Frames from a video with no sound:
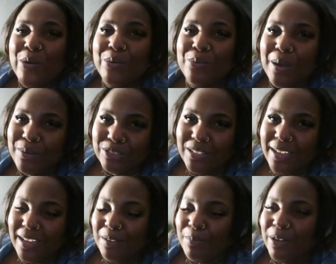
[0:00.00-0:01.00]
why would your
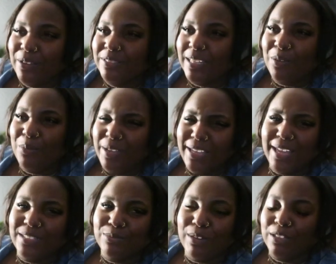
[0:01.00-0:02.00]
dog eat bones like we
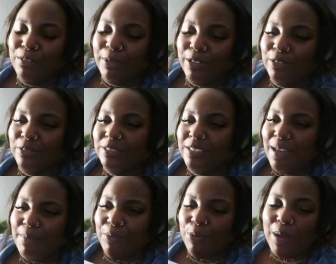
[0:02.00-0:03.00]
can't swallow bones
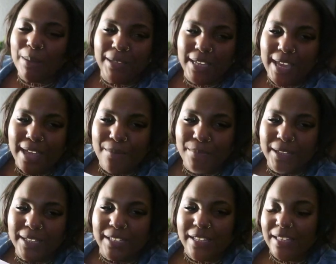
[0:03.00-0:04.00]
i mean we probably can
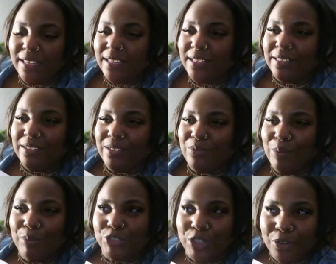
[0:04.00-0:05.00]
but
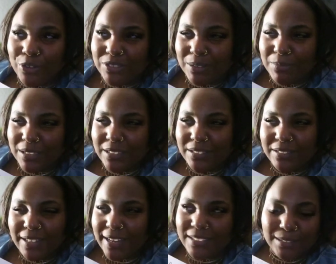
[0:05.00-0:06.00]
we would choke or
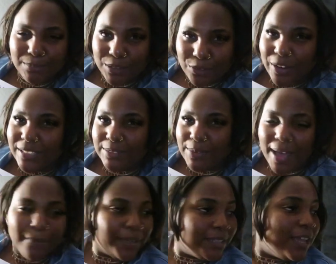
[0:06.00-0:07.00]
something like something crazy would
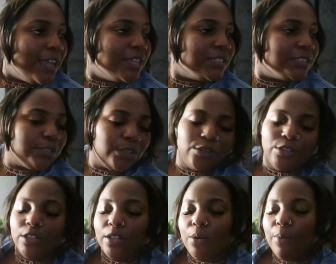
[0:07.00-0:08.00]
happen so
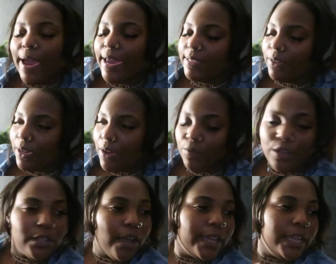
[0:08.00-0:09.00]
you know why is that okay for
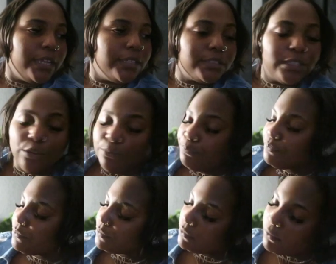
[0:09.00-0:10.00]
your doggy so
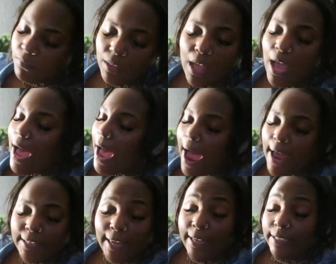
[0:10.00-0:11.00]

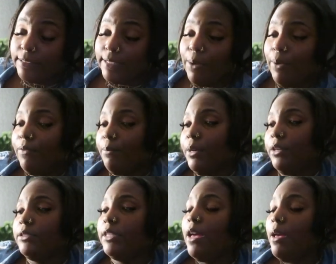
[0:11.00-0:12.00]
I like stay away from
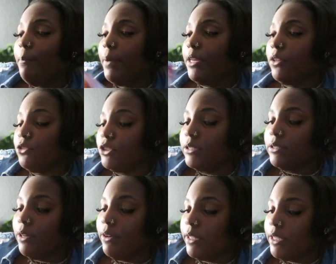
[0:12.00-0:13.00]
bones. But you know, just
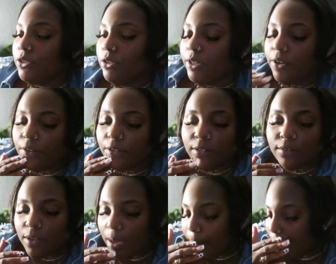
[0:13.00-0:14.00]
certain things you learn
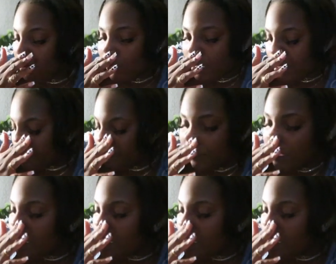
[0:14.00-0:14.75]
about um,